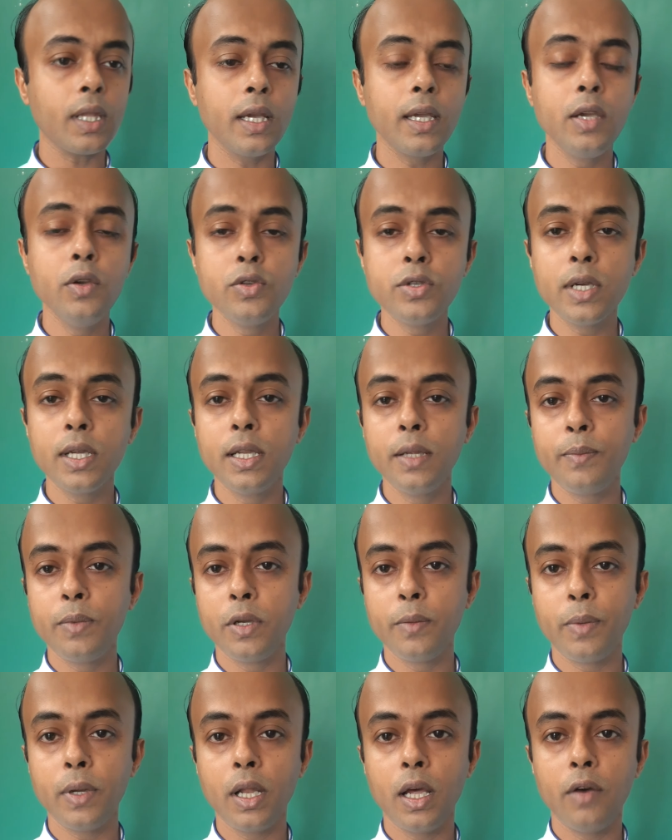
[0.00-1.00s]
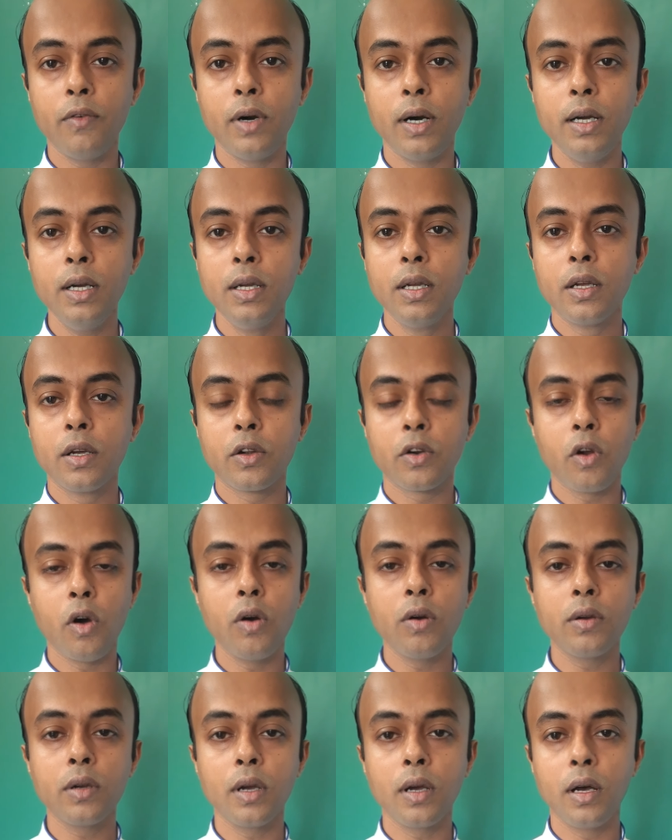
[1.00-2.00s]
Usually people have a
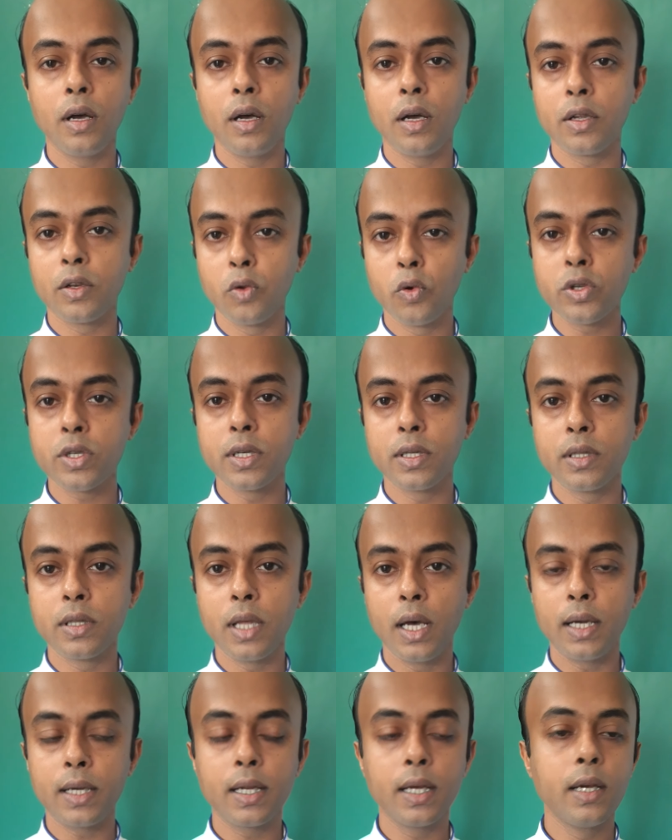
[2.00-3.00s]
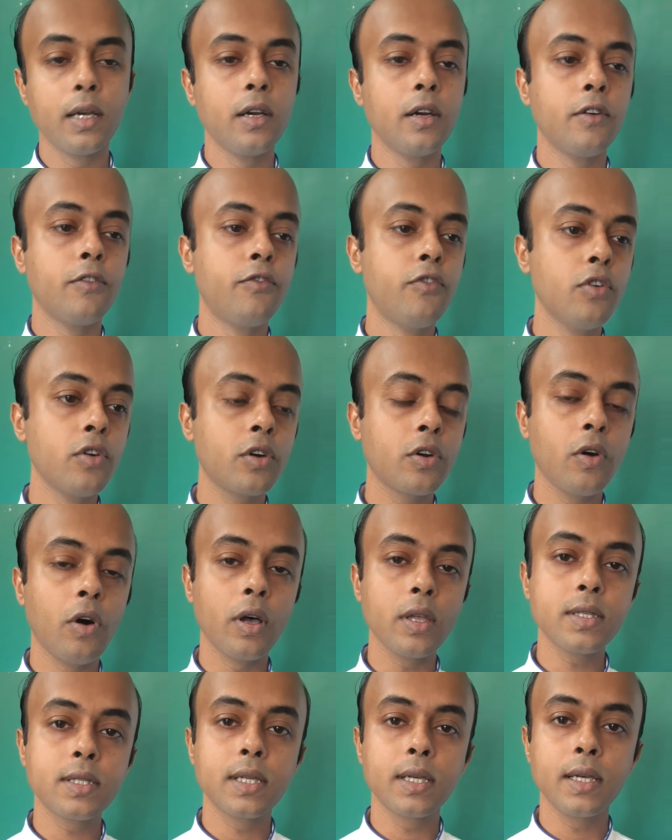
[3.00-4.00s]
wrong notion that food
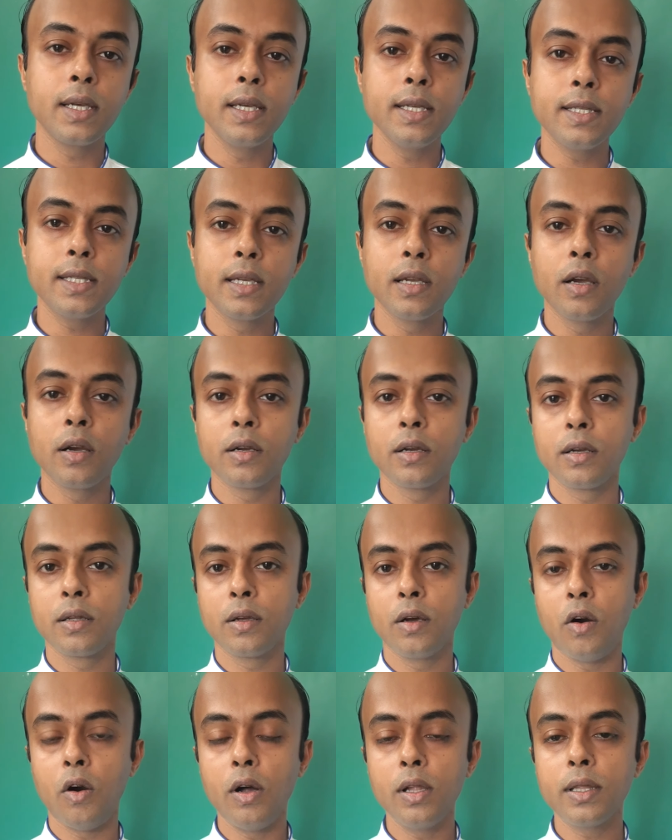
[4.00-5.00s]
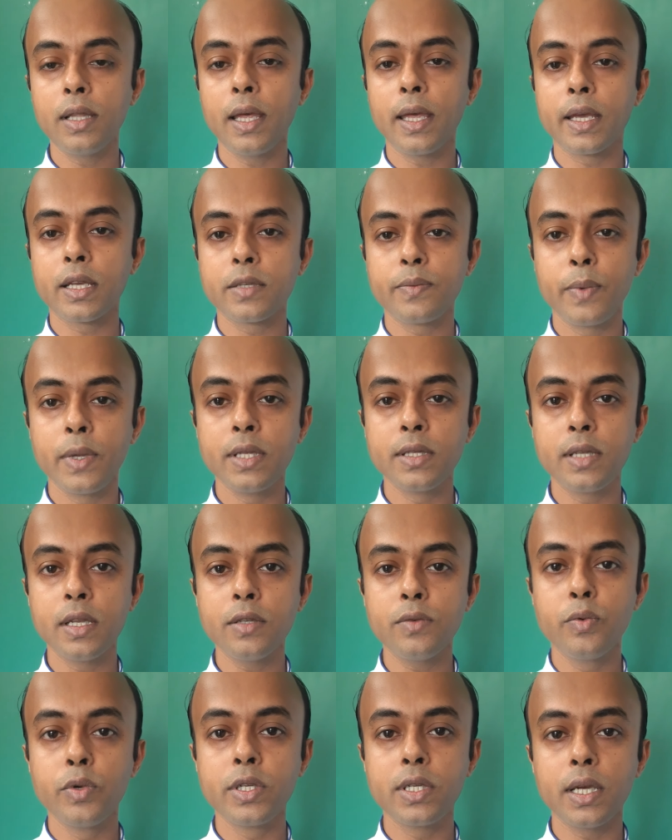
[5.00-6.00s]
cost is all the
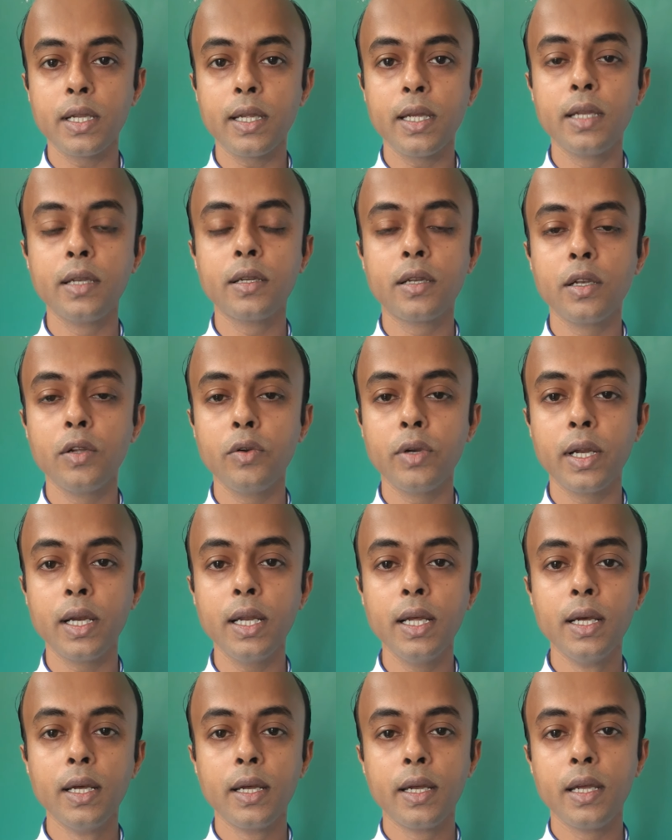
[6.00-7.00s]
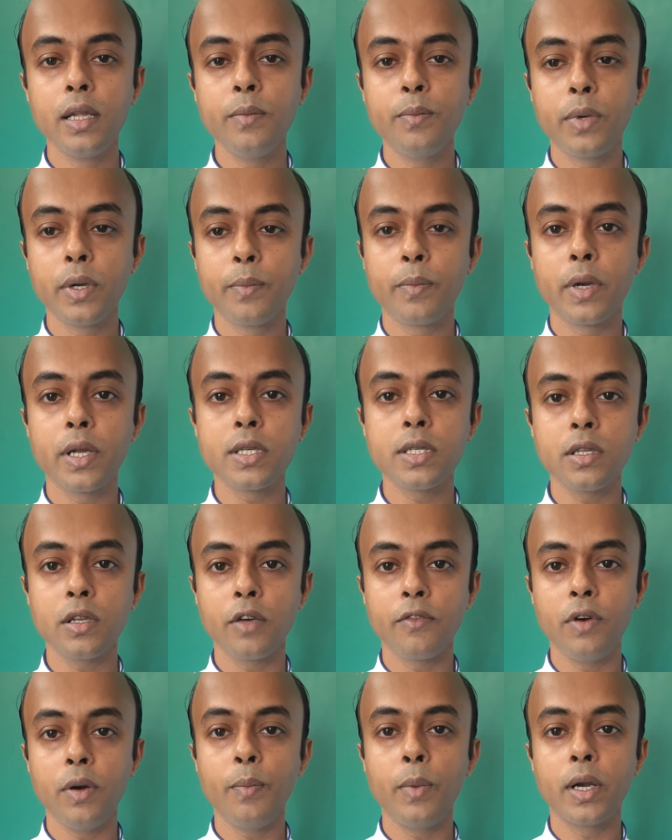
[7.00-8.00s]
expenses which are included in preparation
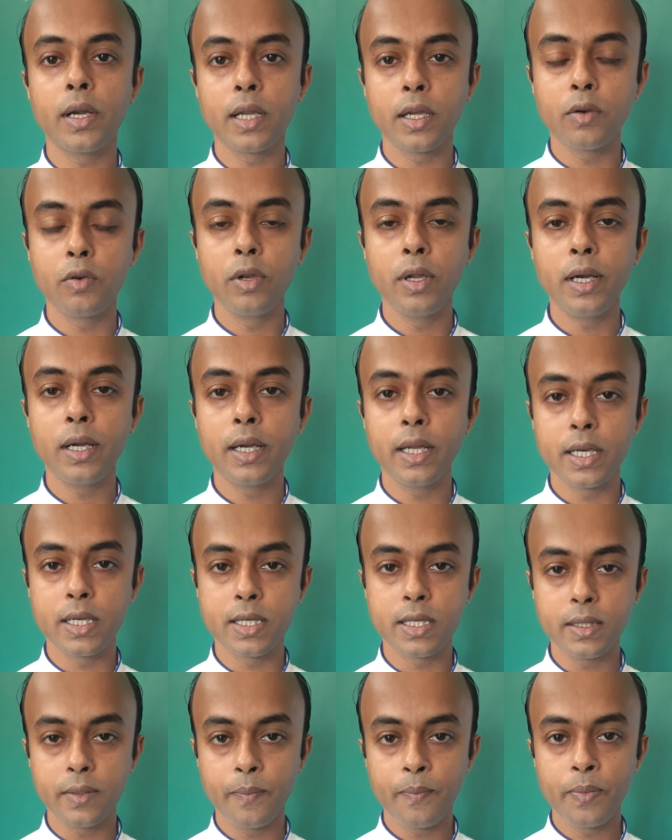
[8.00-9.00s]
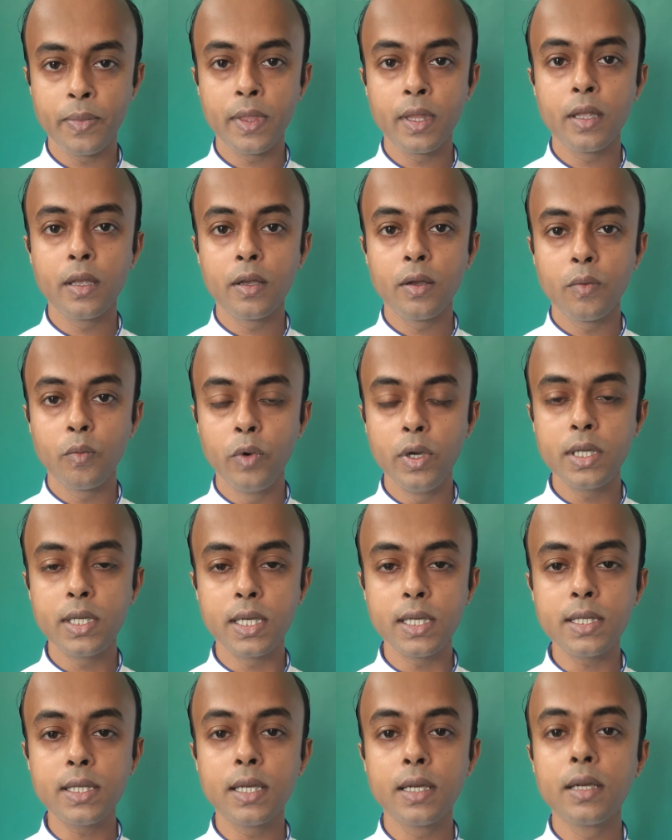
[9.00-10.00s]
of a particular dish, which
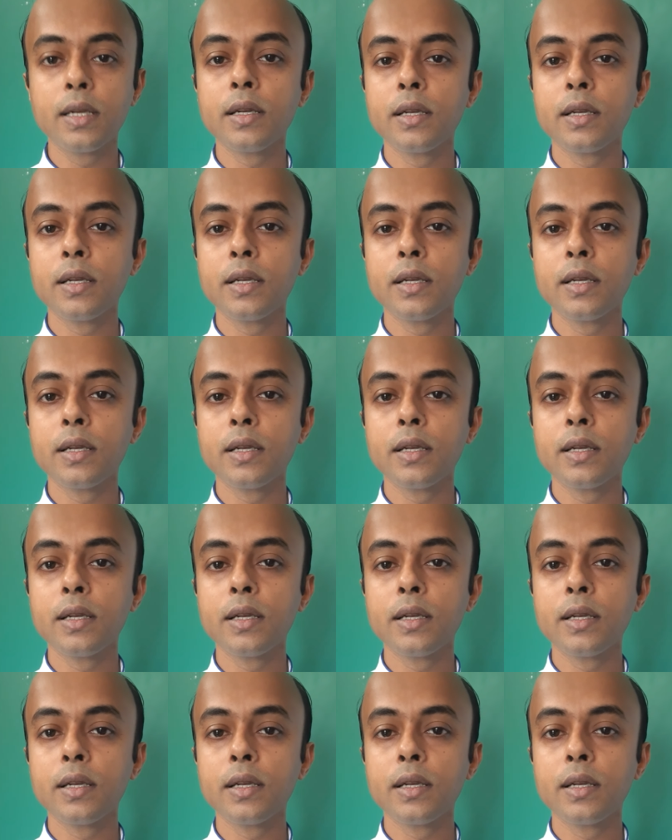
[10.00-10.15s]
is